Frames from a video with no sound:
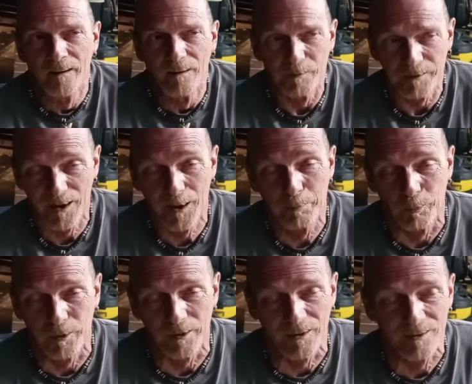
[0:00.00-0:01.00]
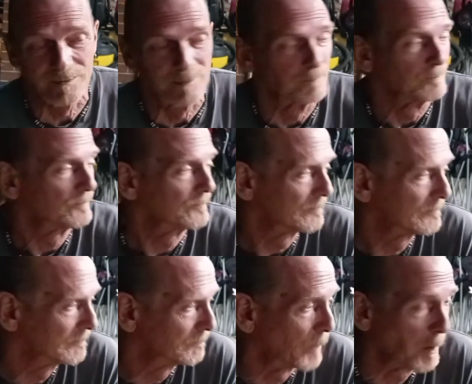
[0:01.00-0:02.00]
went to High Point and got some
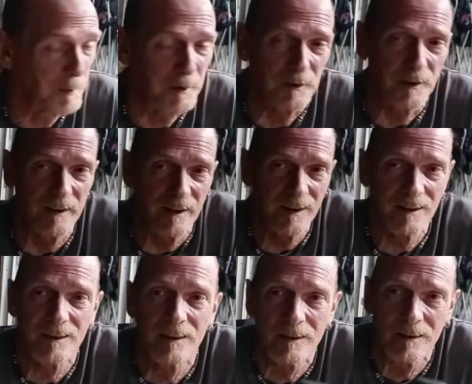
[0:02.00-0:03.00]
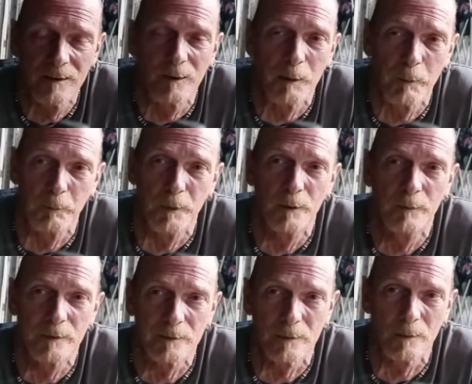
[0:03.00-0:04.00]
barbecue today right above
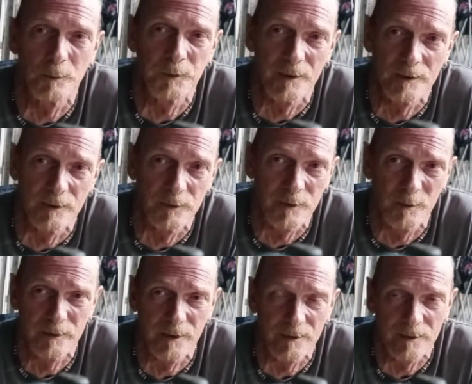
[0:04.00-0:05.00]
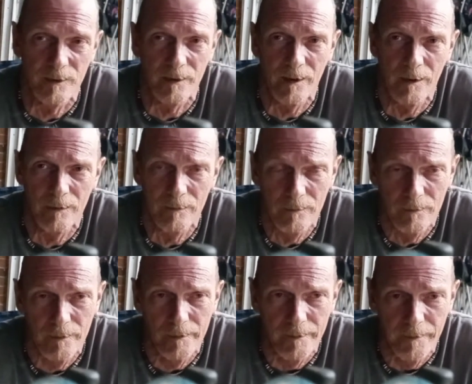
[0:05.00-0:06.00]
his little Texaco service station that he had.
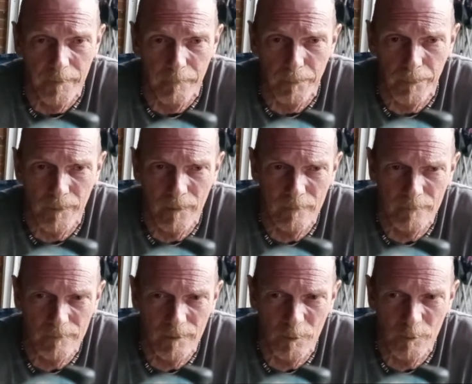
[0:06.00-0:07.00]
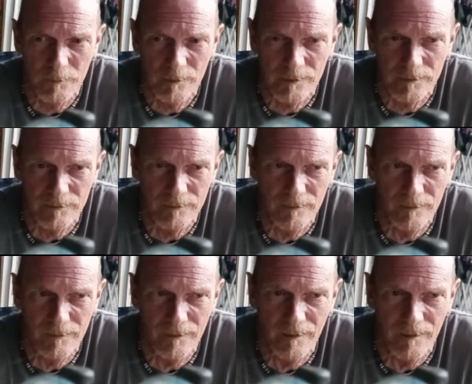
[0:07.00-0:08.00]
And, you know, just,
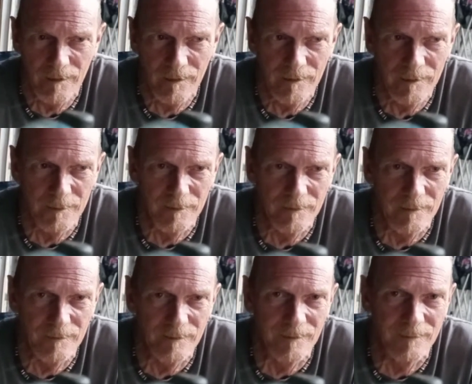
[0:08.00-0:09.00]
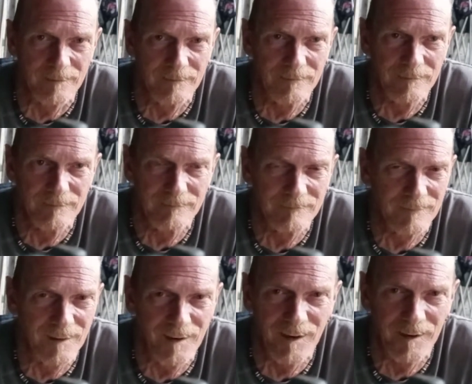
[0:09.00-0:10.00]
it
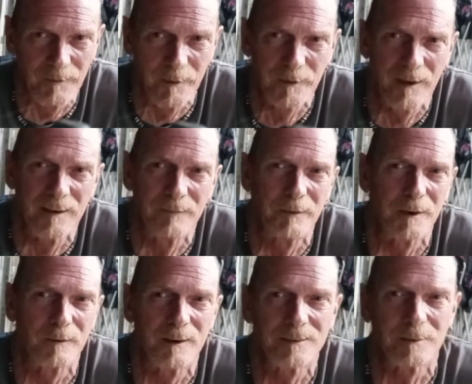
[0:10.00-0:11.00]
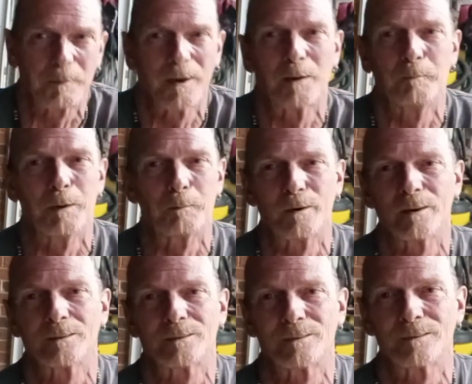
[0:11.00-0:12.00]
I don't know, kind of invigorates some kind of
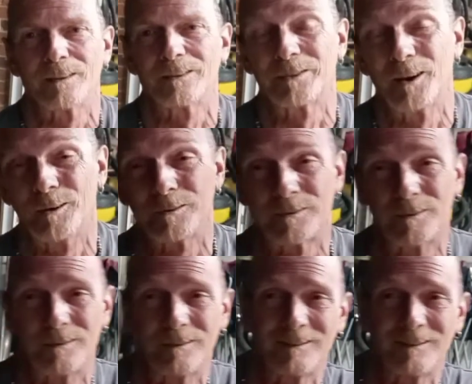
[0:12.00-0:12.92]
memories or the thoughts or